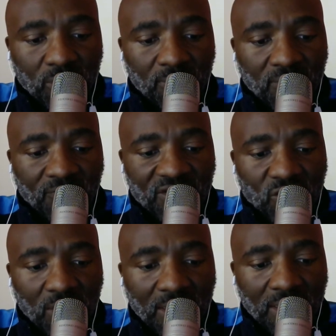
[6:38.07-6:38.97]
be
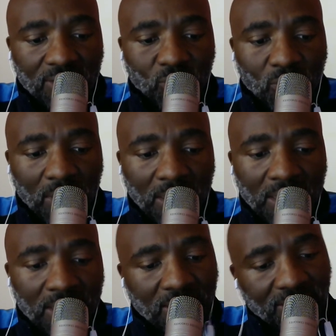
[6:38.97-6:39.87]
Vatsonga as we were in
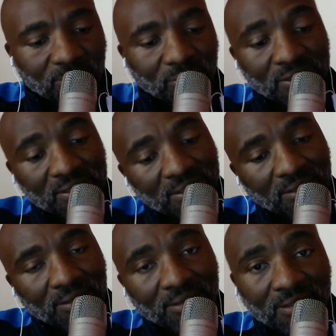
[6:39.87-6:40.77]
leadership position."